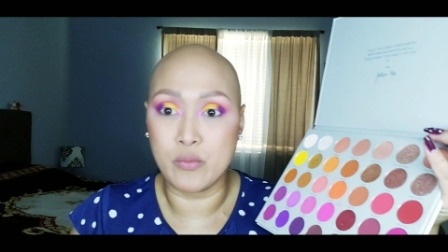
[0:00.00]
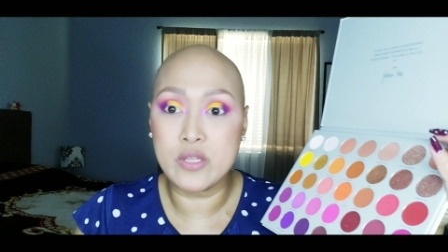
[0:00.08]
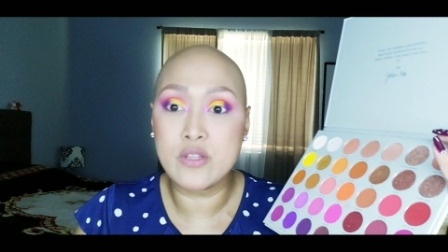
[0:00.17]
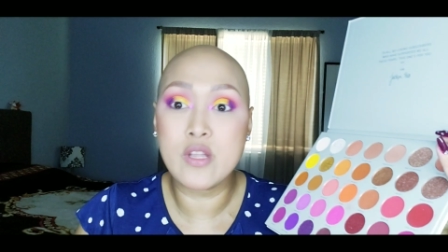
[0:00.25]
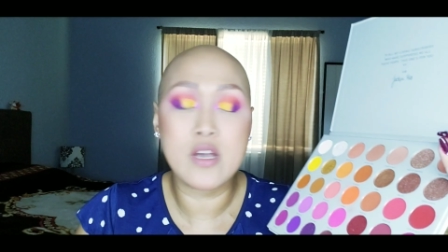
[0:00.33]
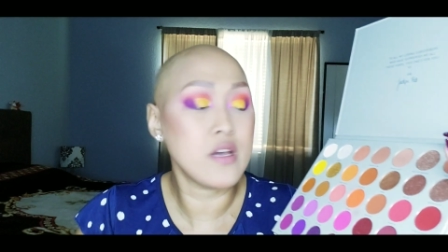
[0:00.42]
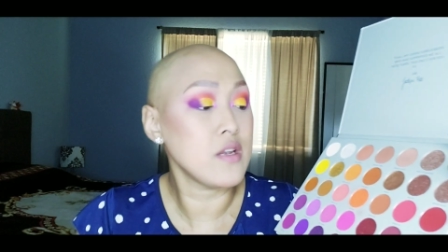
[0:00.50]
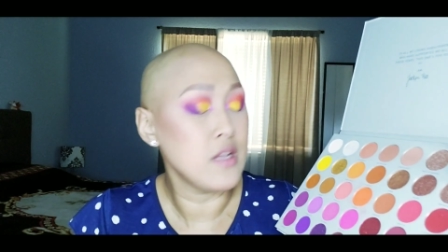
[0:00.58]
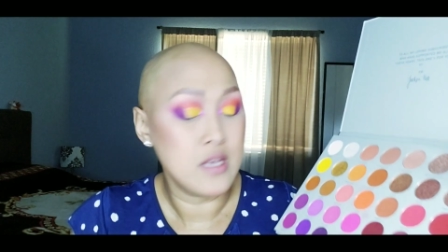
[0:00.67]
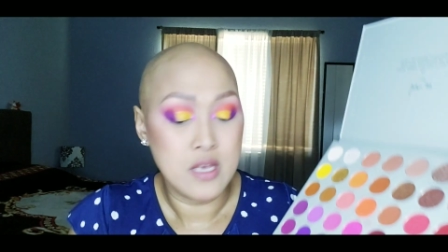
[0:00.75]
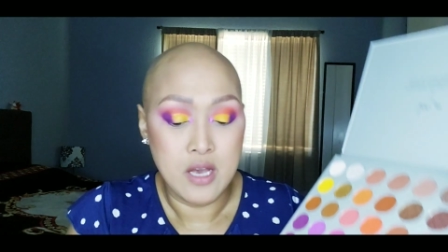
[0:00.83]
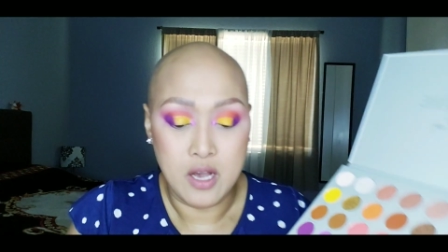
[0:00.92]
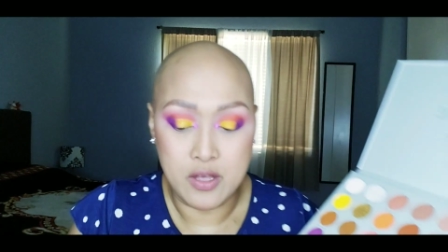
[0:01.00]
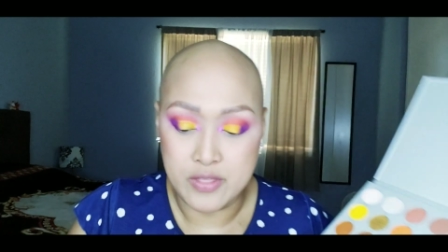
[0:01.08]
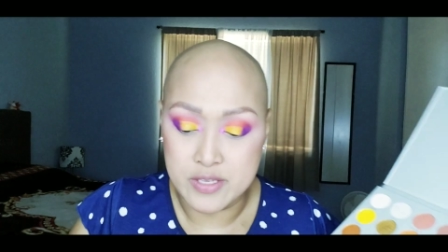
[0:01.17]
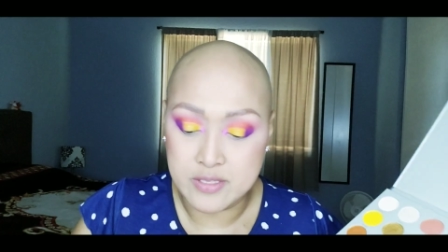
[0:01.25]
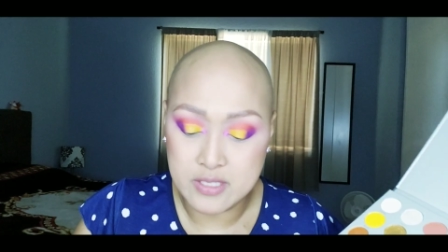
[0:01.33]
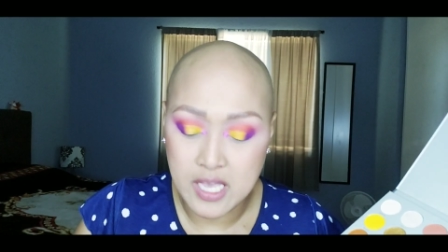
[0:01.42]
whatnot on
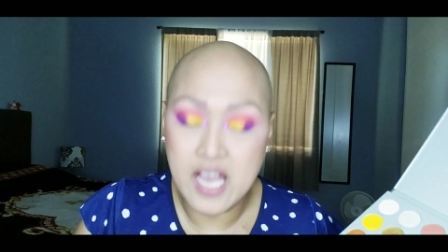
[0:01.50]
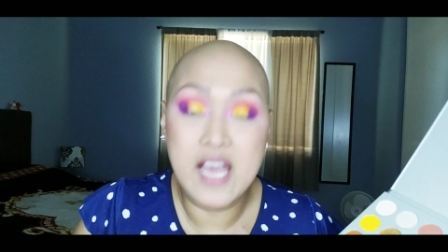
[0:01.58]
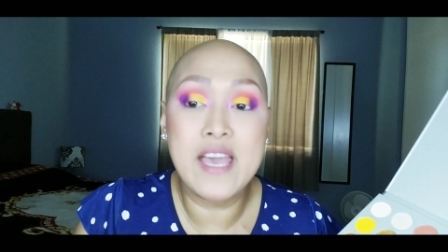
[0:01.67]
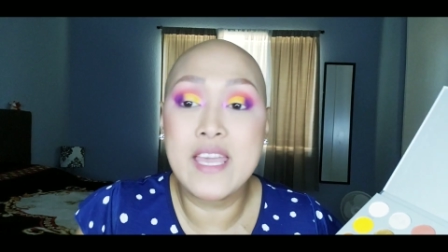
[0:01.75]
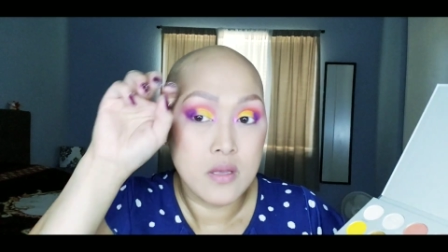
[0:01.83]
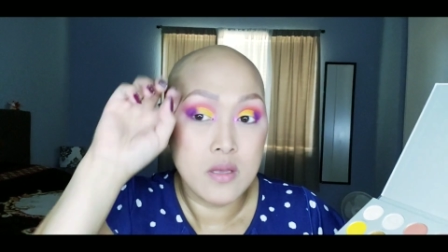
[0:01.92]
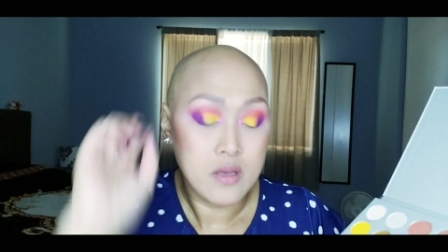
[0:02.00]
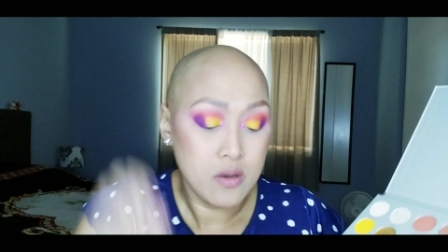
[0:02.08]
the side,